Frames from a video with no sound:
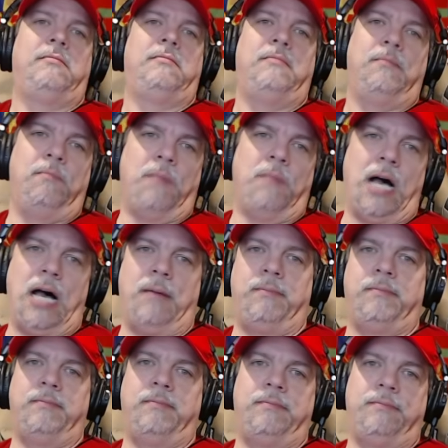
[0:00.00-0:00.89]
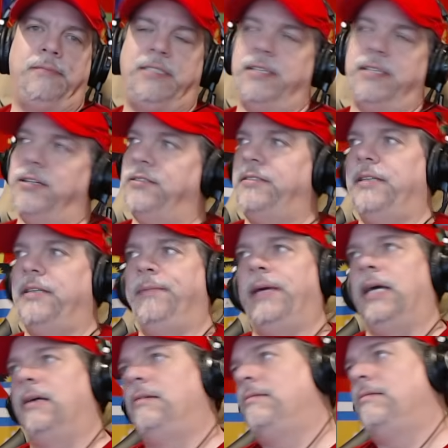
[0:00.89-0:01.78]
Mom, seriously,
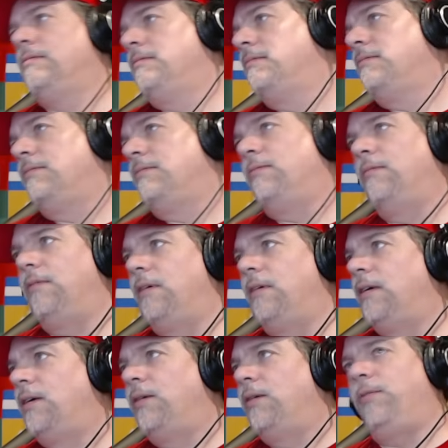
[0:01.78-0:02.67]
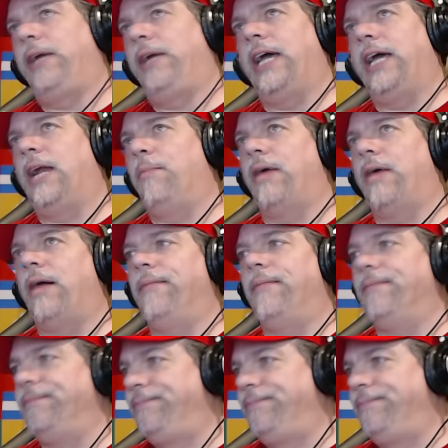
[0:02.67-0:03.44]
man, we got a problem.